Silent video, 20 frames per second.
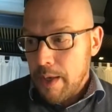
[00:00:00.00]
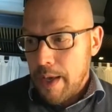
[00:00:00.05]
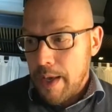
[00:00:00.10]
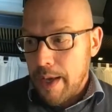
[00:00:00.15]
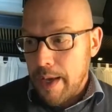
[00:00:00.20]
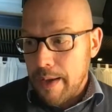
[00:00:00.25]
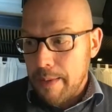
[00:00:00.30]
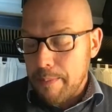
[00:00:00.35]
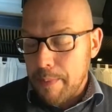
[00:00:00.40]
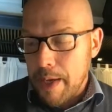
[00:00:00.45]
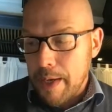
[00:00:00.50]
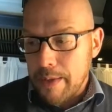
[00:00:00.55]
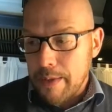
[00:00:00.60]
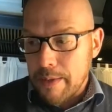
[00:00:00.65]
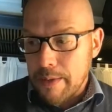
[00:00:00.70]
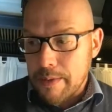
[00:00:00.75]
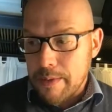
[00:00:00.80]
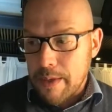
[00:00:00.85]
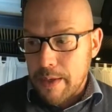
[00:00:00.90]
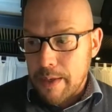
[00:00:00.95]
And
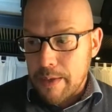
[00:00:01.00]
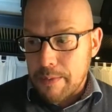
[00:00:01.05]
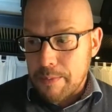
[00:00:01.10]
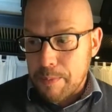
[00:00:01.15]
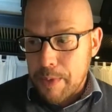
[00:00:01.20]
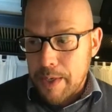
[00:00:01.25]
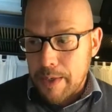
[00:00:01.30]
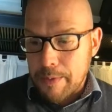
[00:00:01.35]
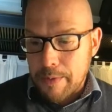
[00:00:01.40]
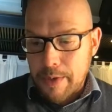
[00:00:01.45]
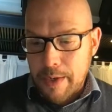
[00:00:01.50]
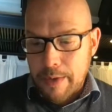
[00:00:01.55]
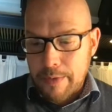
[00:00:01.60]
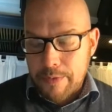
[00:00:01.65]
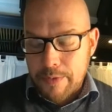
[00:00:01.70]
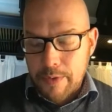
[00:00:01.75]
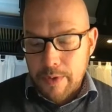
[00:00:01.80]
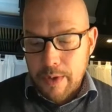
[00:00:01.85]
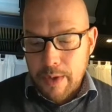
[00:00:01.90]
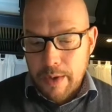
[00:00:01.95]
it
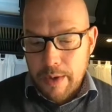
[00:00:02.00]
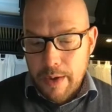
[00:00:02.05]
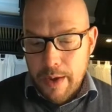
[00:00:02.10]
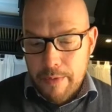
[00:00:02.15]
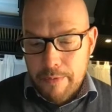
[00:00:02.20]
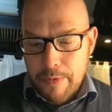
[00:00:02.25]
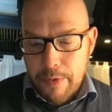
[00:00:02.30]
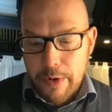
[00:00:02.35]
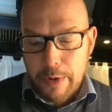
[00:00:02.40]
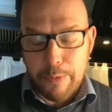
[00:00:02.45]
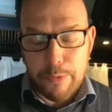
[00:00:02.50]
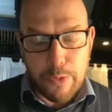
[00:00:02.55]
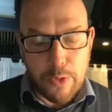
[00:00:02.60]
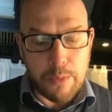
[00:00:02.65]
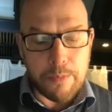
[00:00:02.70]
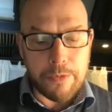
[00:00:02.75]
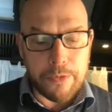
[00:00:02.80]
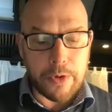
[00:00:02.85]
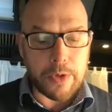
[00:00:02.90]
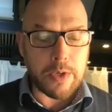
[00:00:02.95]
gives a very firm
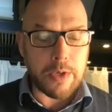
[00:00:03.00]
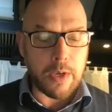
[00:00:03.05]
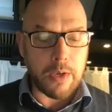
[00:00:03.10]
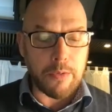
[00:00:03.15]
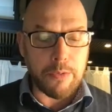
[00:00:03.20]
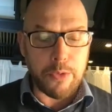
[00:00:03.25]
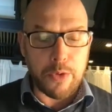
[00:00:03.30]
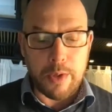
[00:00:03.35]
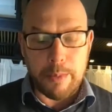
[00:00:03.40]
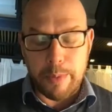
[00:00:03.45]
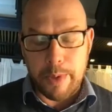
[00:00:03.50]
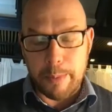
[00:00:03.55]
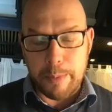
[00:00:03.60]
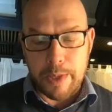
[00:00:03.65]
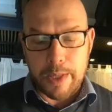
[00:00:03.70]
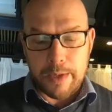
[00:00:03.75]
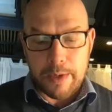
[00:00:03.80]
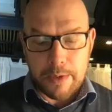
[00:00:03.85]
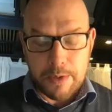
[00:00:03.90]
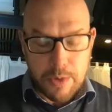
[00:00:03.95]
footing for the people
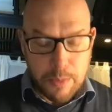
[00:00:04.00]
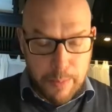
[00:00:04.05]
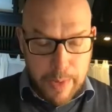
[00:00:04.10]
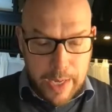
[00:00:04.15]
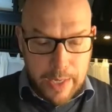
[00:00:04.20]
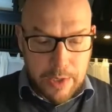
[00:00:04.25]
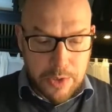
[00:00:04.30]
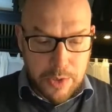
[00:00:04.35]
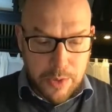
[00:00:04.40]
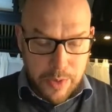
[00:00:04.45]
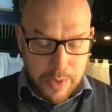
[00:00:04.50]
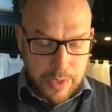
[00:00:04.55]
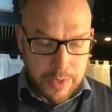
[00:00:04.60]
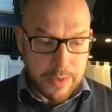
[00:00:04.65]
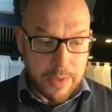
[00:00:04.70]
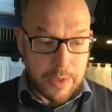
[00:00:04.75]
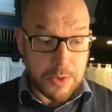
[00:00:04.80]
that need to manage things.